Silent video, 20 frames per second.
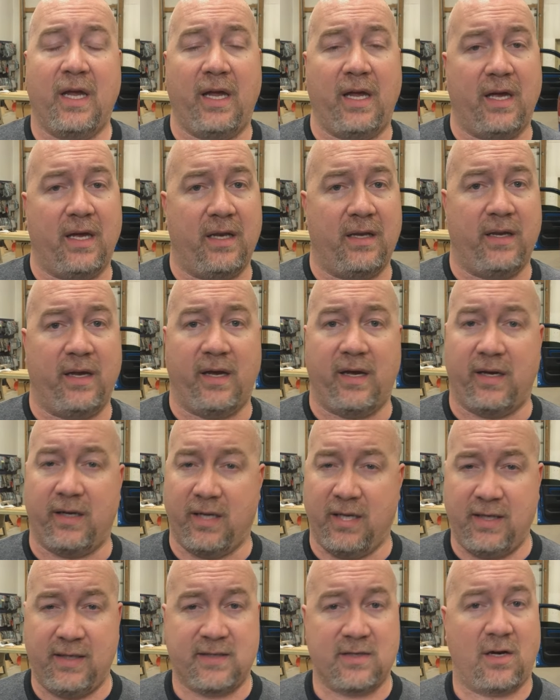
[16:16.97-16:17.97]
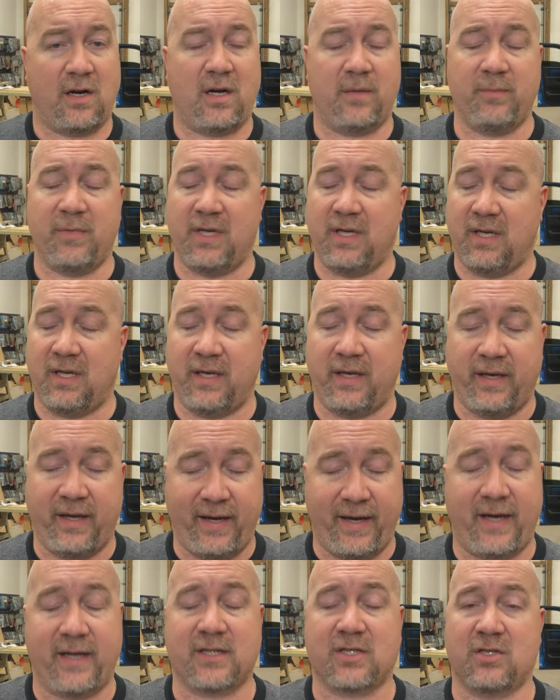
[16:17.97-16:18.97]
And uh, he taught me an
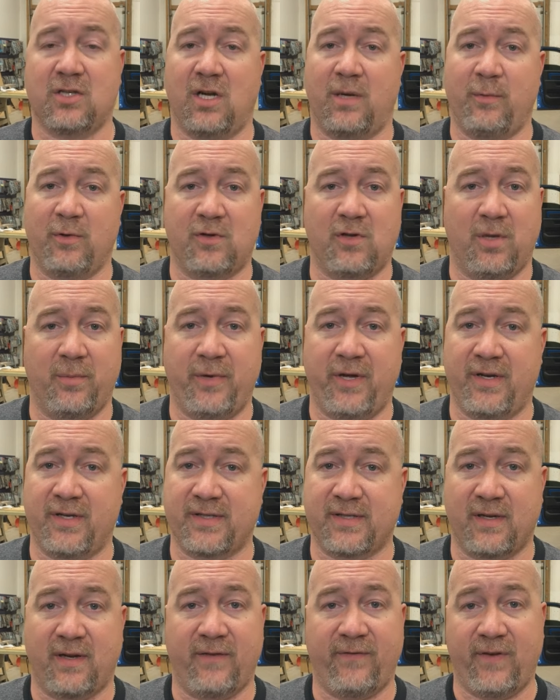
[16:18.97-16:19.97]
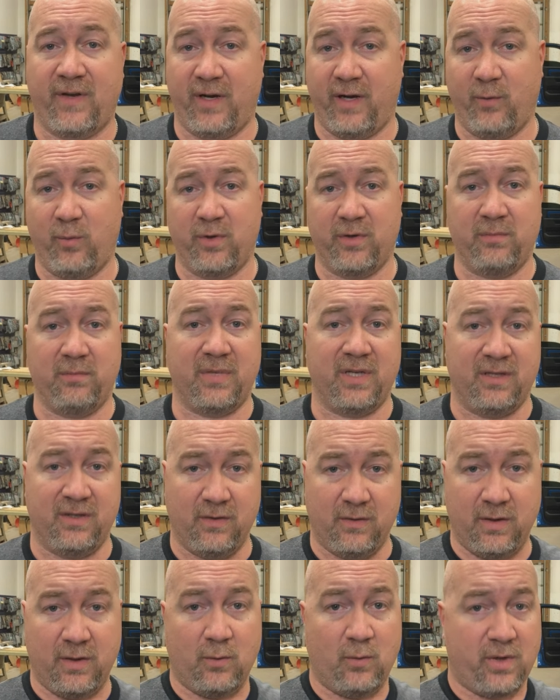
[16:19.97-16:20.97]
astronomical amount of stuff, and I wouldn't be
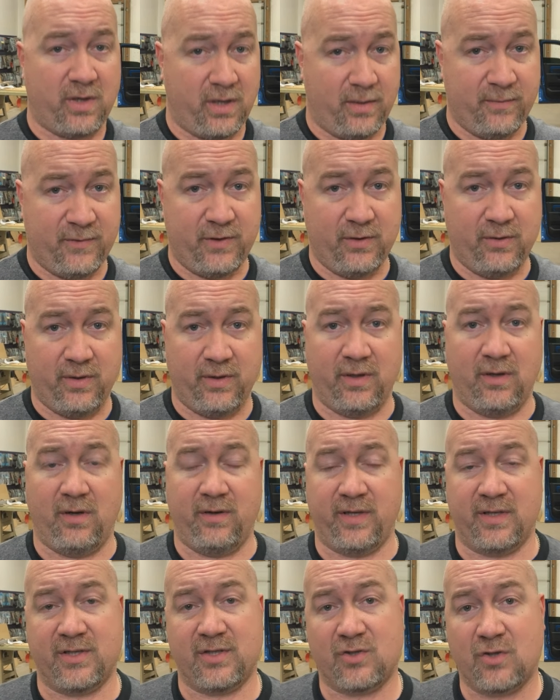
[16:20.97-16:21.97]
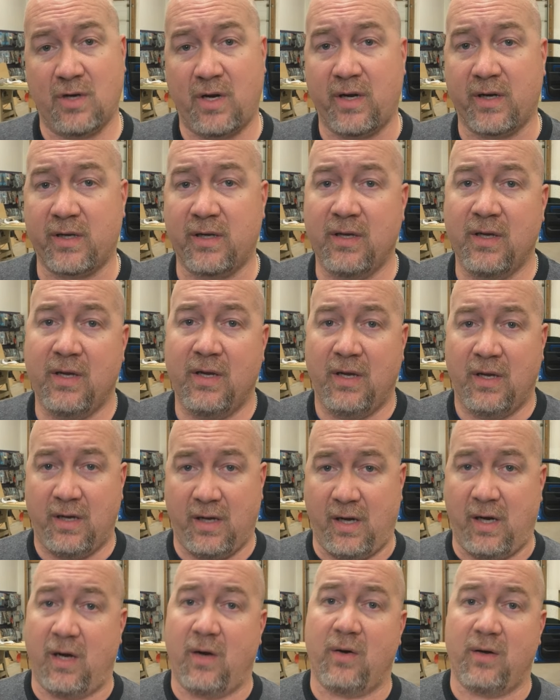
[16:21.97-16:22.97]
doing what I'm doing on this truck
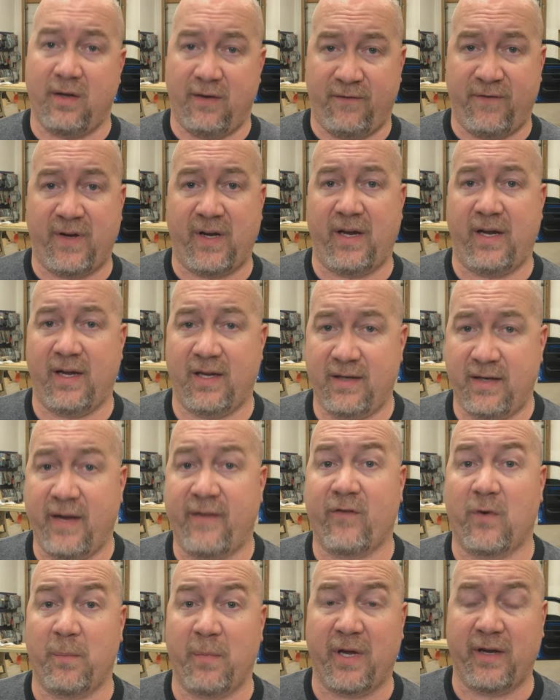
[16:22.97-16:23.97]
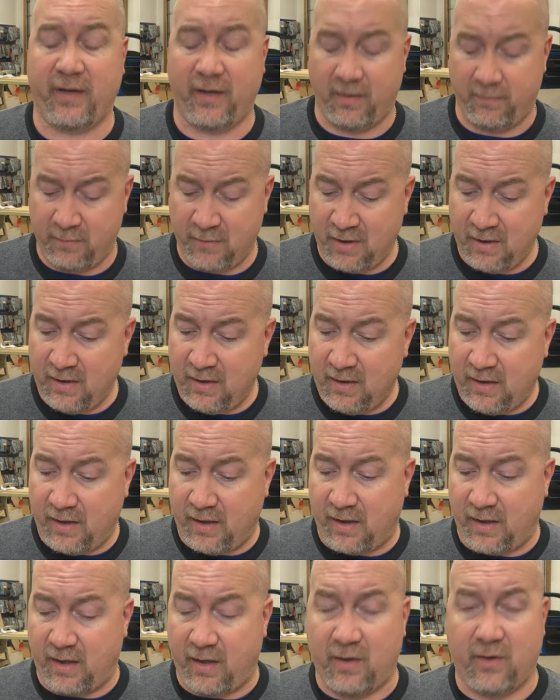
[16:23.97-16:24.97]
uh, if I had never met him.
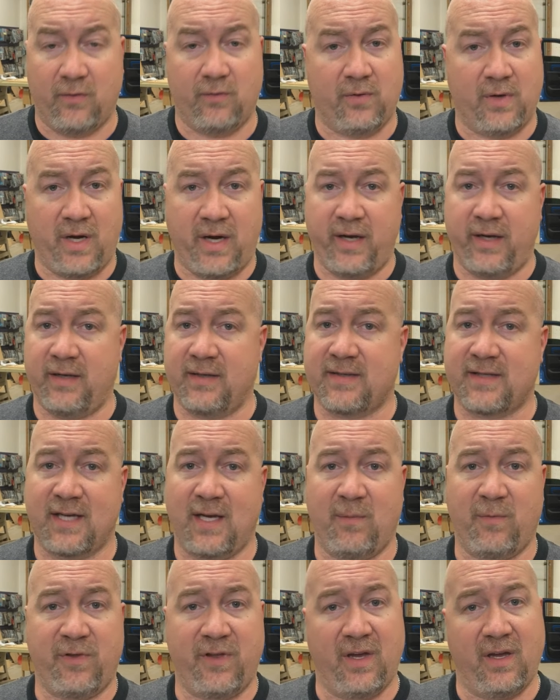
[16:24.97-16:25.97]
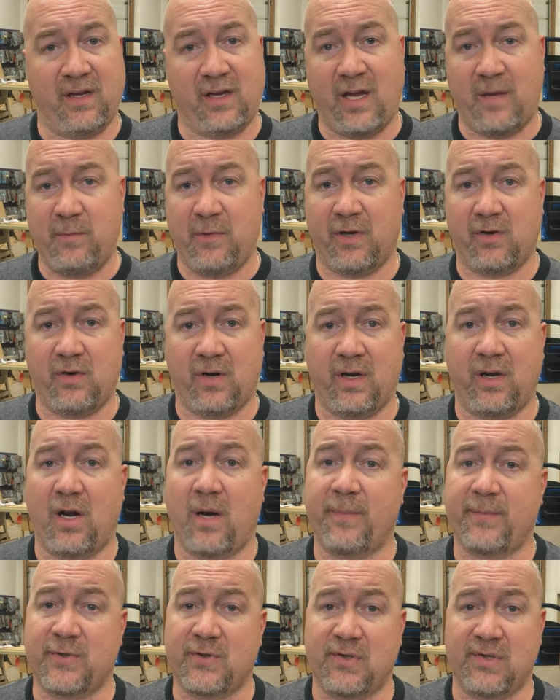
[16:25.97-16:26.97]
Uh, Ryan, same thing, gave me a great
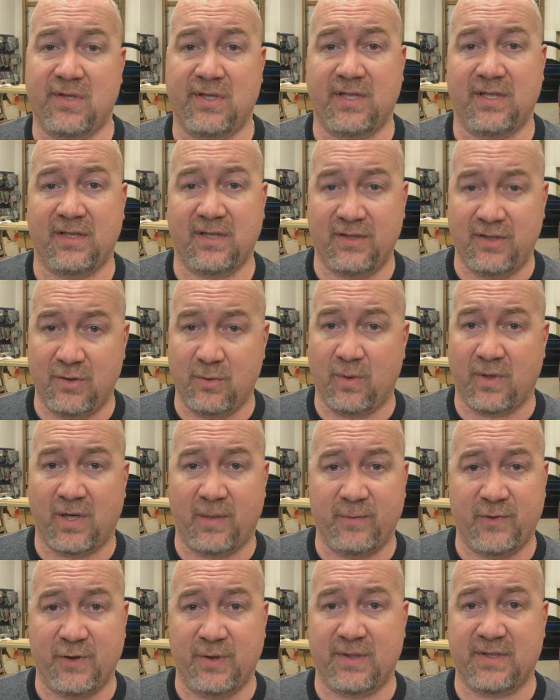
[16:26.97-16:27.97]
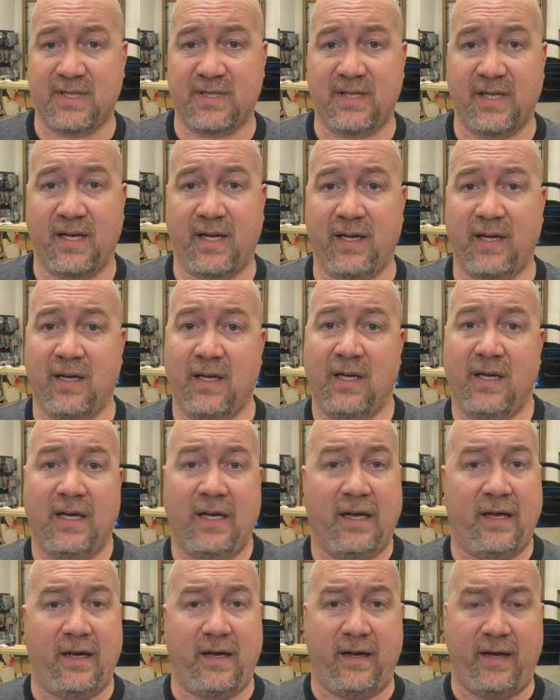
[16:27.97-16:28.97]
opportunity to do what I'm doing today.
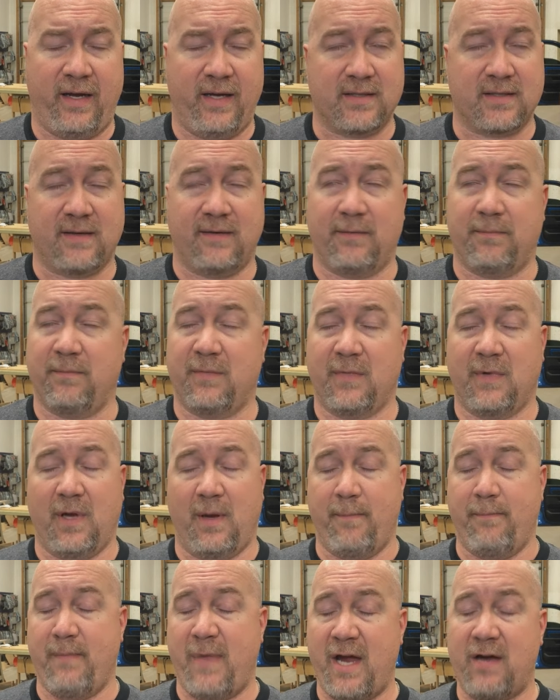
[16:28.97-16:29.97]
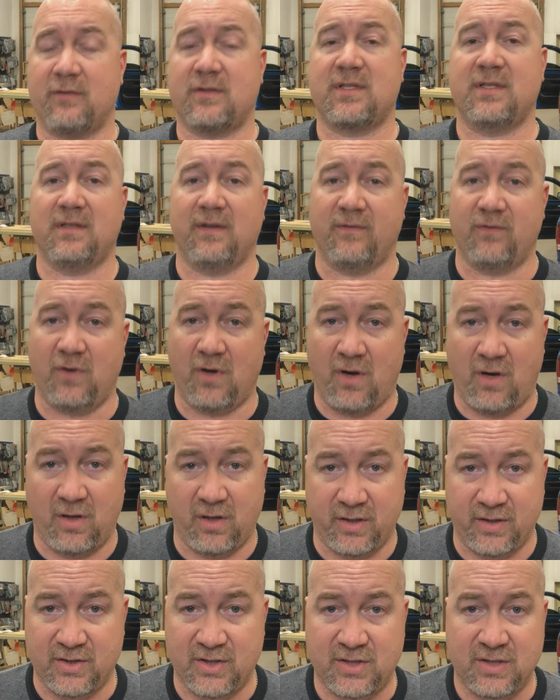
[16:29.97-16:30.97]
Uh, has a, a, mountain of
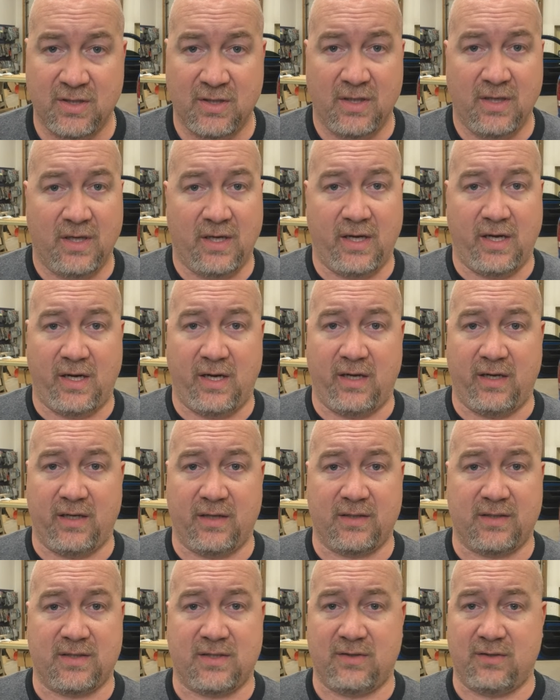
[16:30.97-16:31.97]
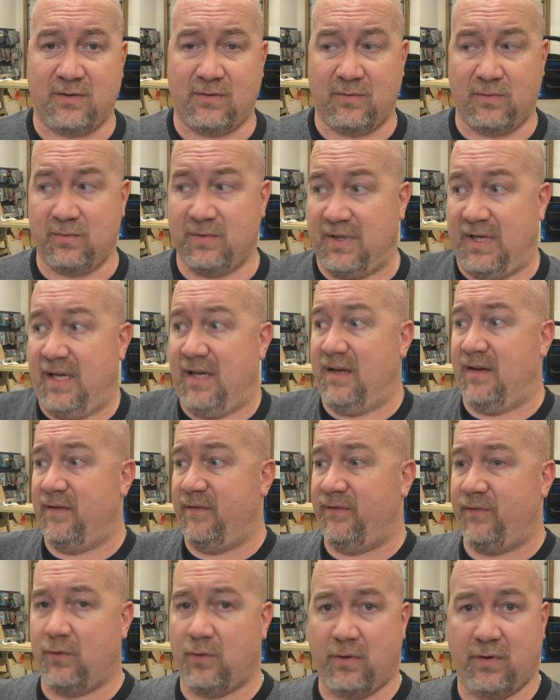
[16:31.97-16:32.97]
knowledge uh, to
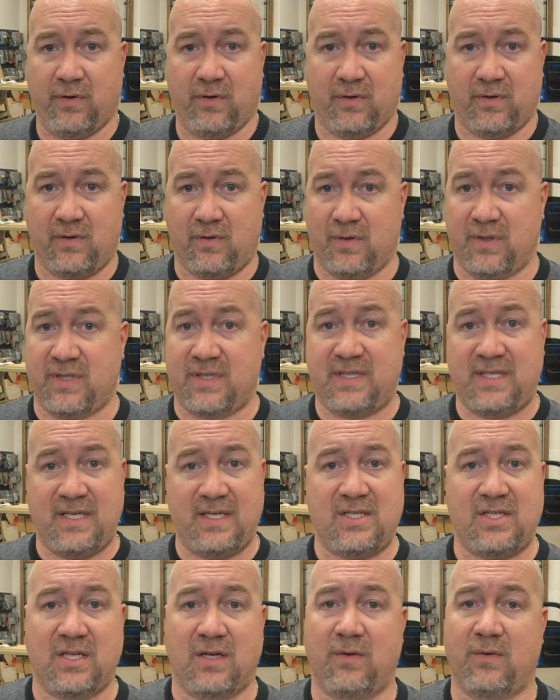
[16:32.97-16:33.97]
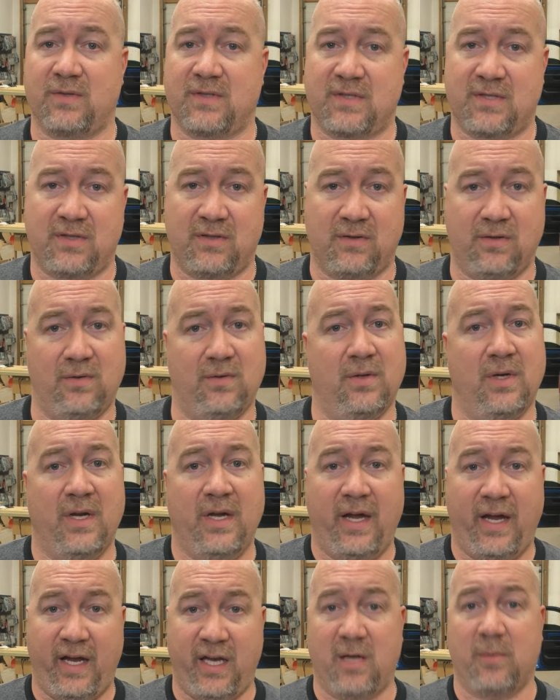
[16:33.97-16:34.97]
give or, or teach out to
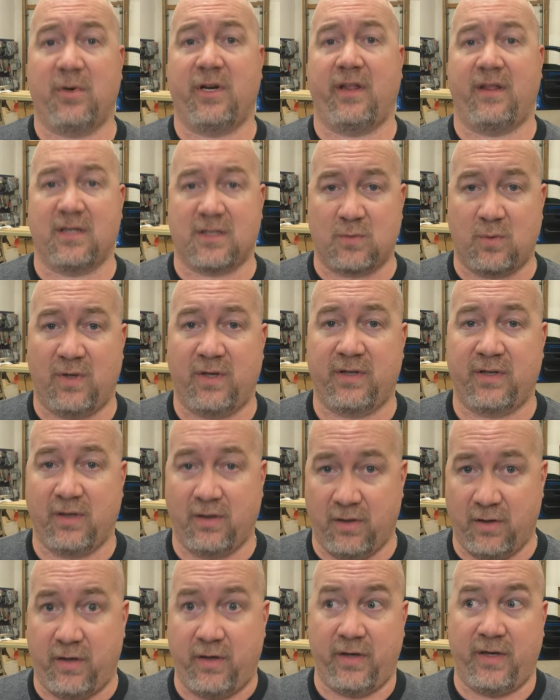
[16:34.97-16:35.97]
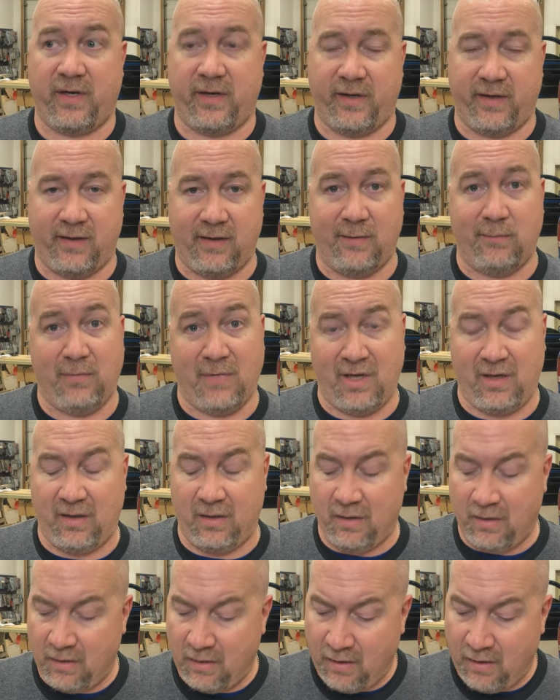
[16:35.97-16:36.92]
anybody that's willing to learn, i.e. me.